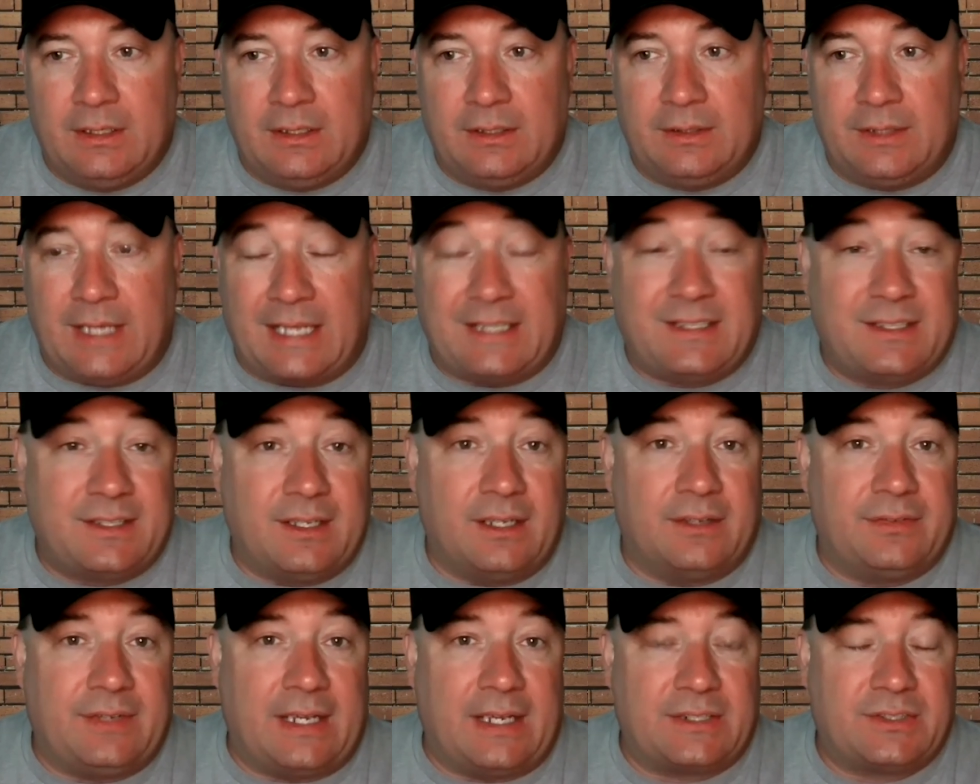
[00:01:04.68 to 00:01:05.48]
That
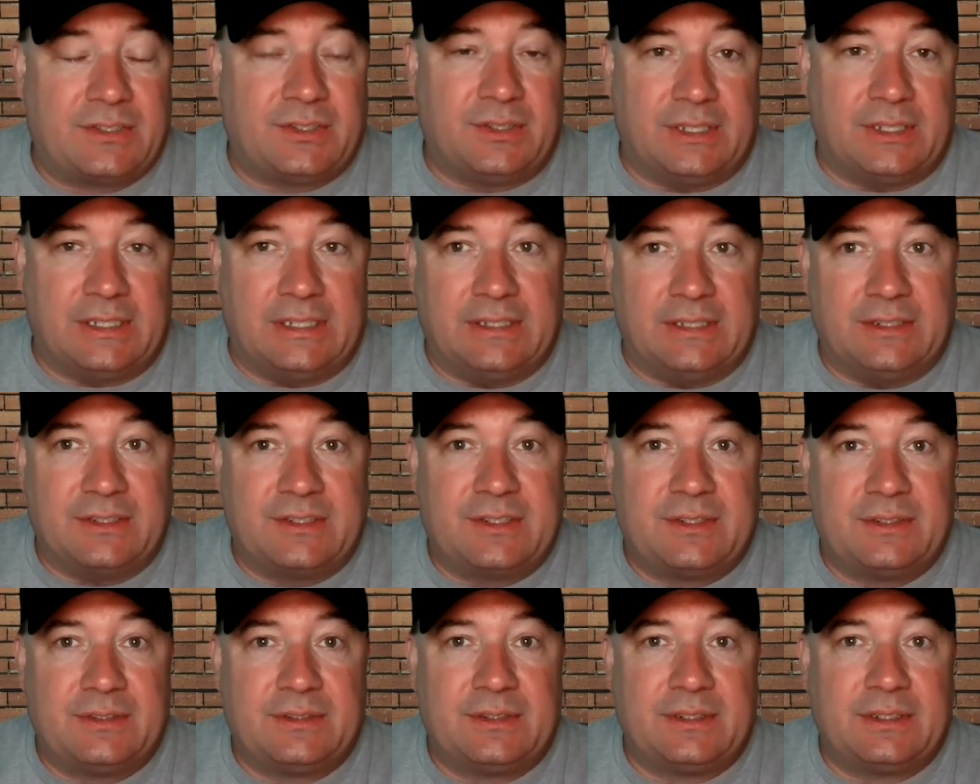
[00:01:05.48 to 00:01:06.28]
stuff actually
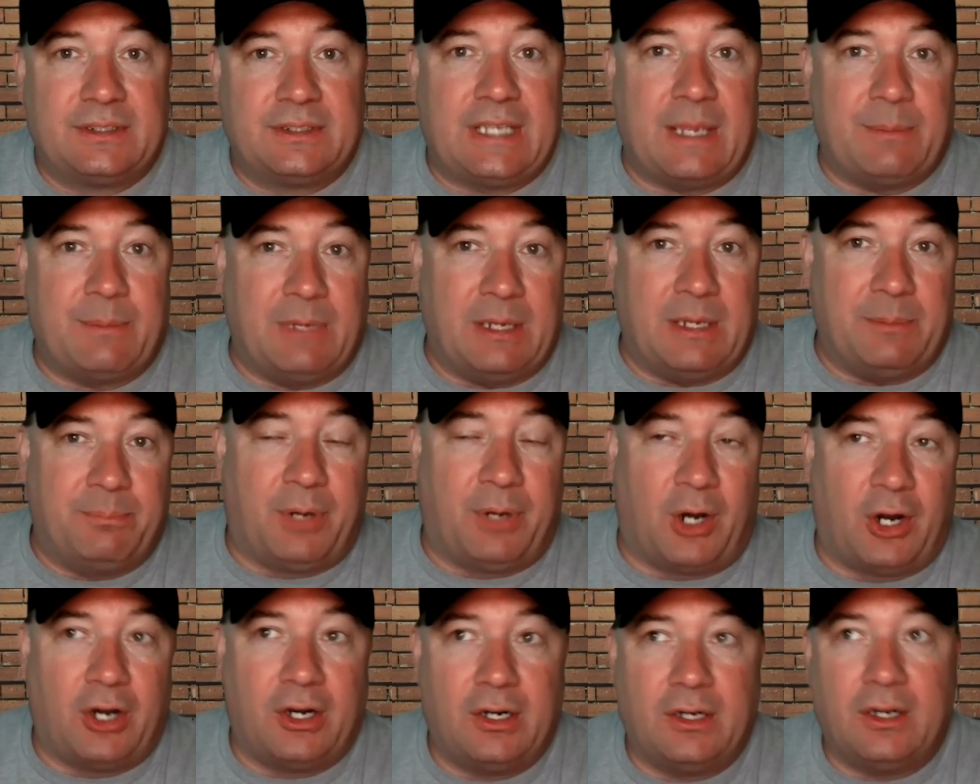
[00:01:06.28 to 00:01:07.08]
can be
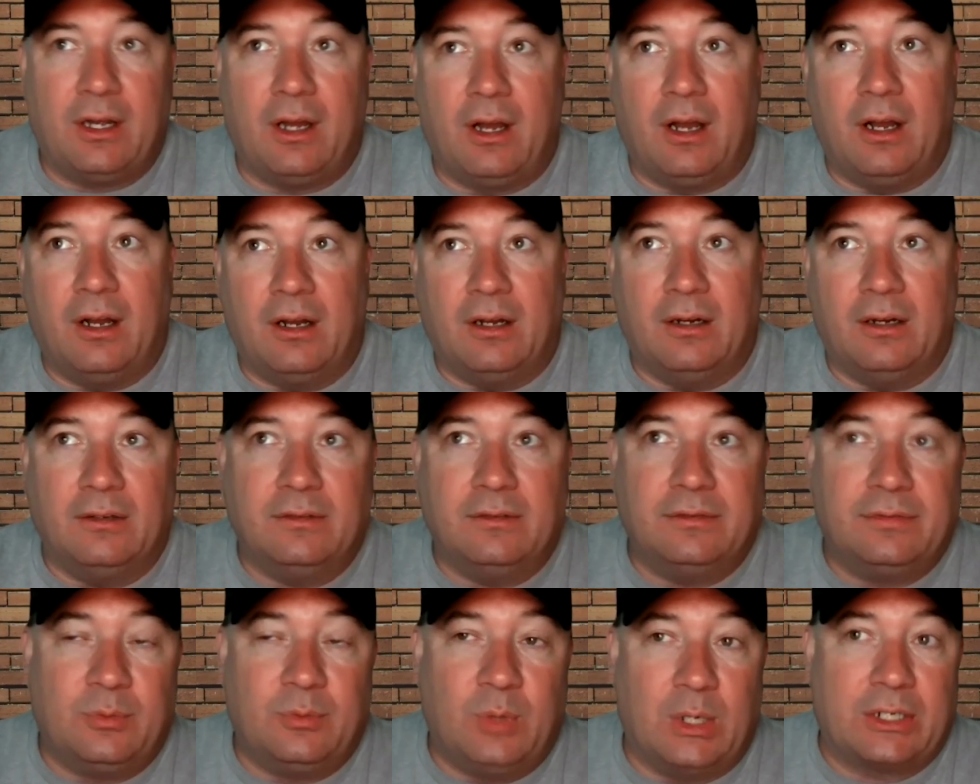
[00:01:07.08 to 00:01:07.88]
part of
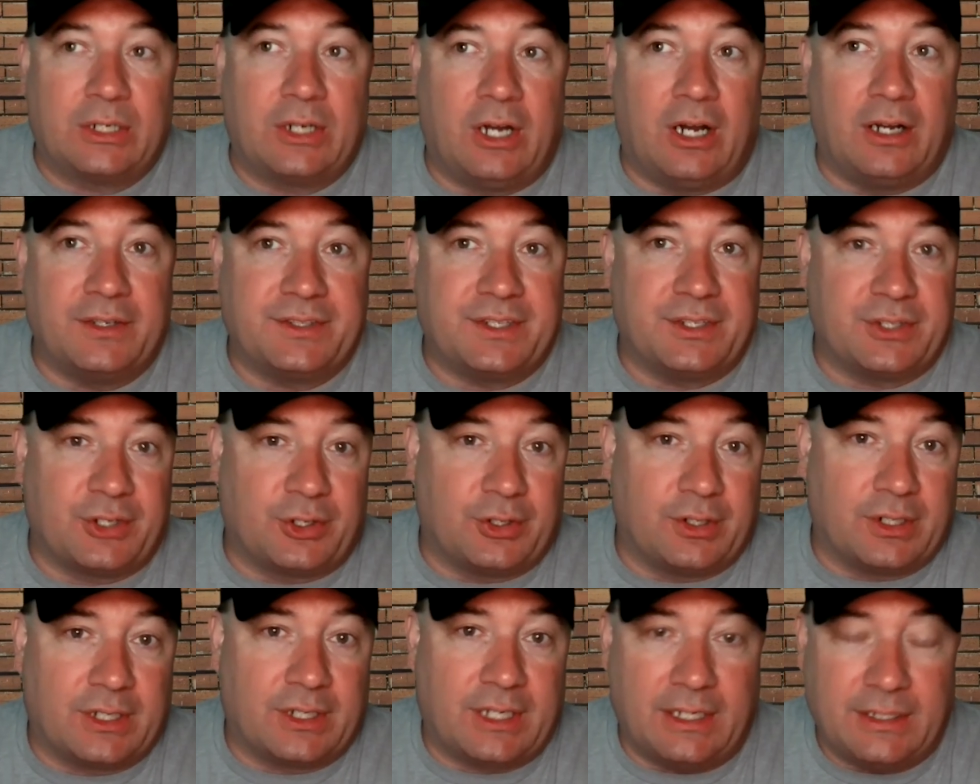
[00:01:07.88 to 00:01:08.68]
what causes
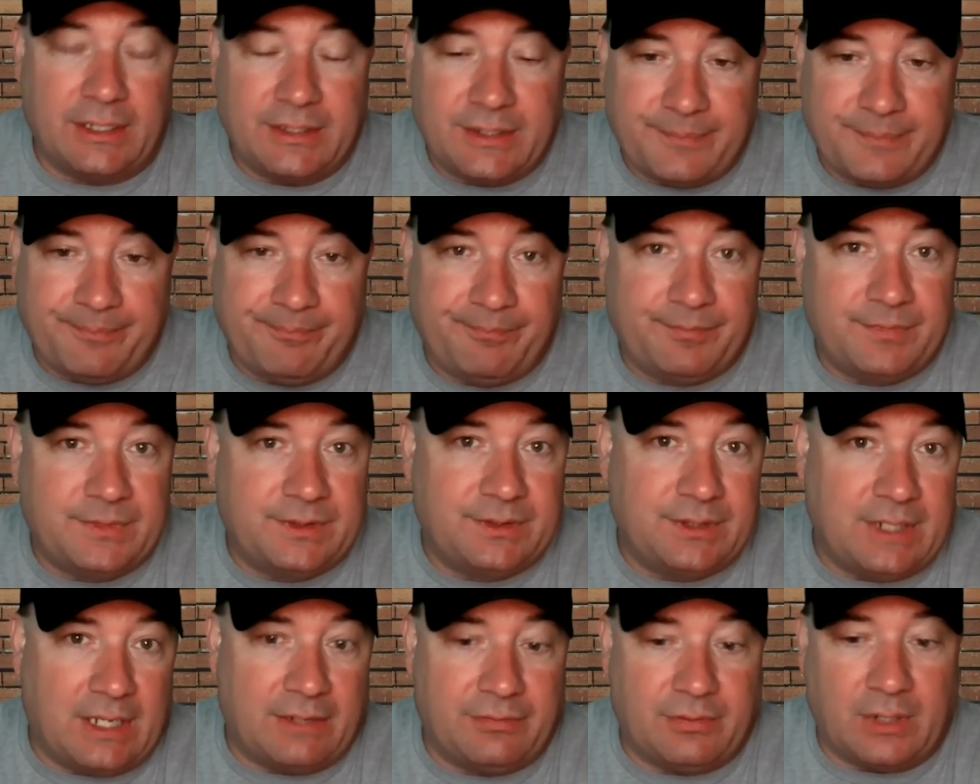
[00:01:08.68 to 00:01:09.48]
hurricanes,
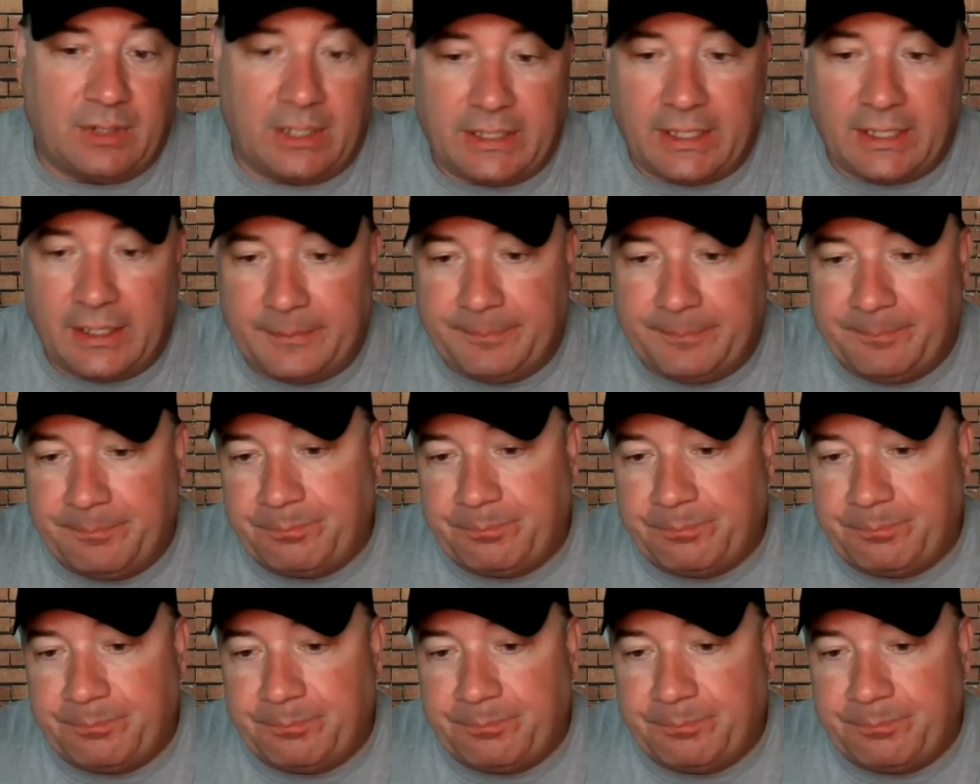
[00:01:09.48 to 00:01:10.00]
FYI.